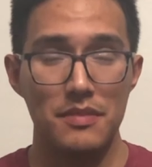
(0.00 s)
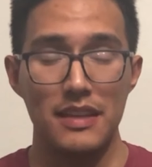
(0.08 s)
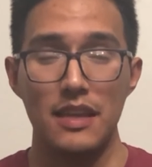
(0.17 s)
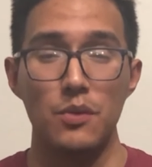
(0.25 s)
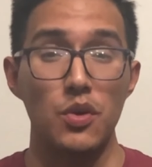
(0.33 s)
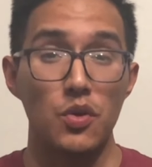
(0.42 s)
and
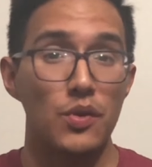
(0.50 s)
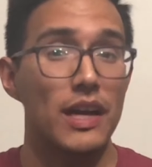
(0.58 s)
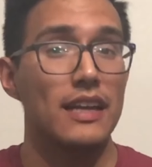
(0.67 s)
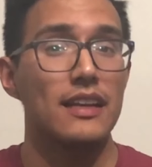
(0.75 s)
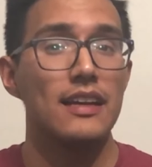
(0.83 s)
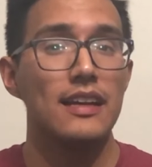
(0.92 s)
they were
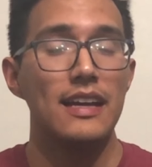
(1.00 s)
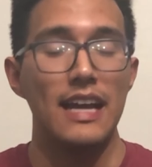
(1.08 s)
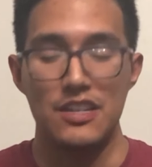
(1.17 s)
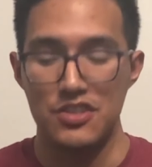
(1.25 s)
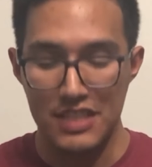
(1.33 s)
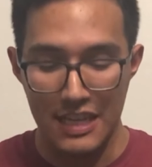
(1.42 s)
great
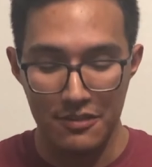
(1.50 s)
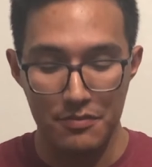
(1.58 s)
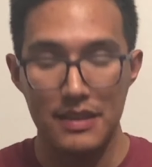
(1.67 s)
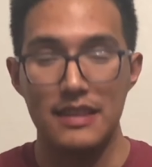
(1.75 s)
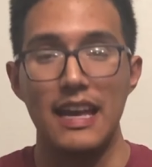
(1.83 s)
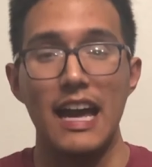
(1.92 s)
in just giving
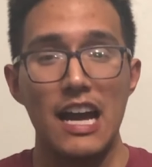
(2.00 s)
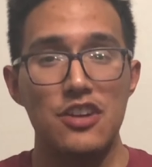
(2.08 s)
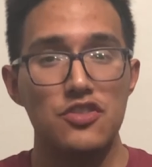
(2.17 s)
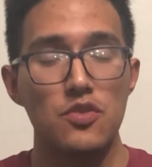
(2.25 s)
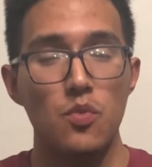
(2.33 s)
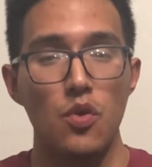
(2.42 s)
me the
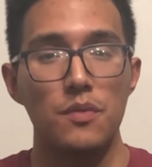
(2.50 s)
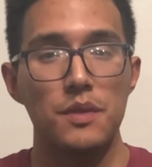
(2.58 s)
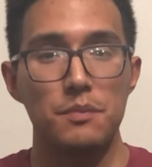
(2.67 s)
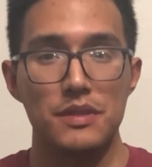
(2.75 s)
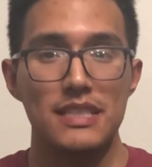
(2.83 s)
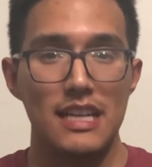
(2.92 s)
extra warmth
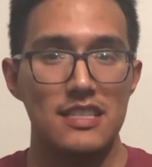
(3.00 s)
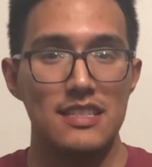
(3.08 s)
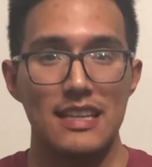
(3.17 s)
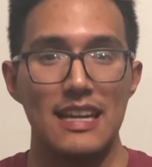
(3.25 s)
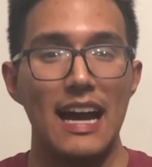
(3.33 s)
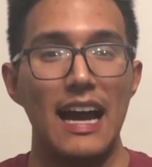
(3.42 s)
and protection
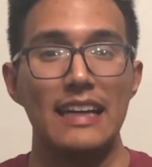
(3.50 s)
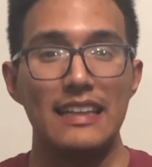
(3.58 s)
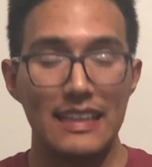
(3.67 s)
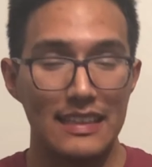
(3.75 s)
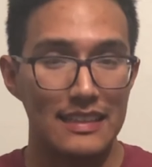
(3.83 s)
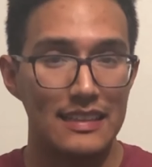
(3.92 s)
that I
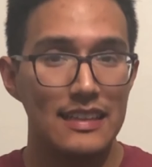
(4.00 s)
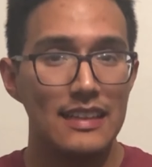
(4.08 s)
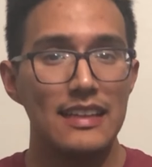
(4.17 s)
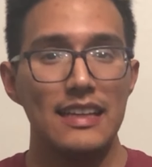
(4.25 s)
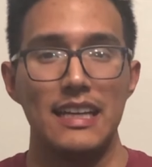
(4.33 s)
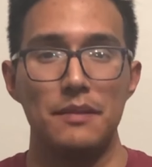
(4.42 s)
needed
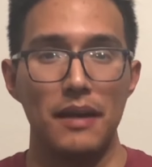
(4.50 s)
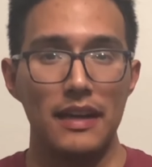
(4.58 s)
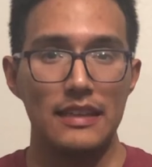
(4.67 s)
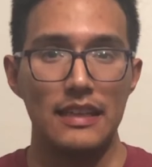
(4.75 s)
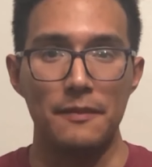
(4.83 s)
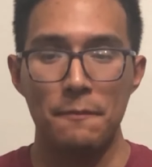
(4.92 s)
in my
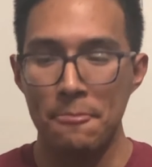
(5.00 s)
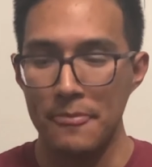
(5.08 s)
knee.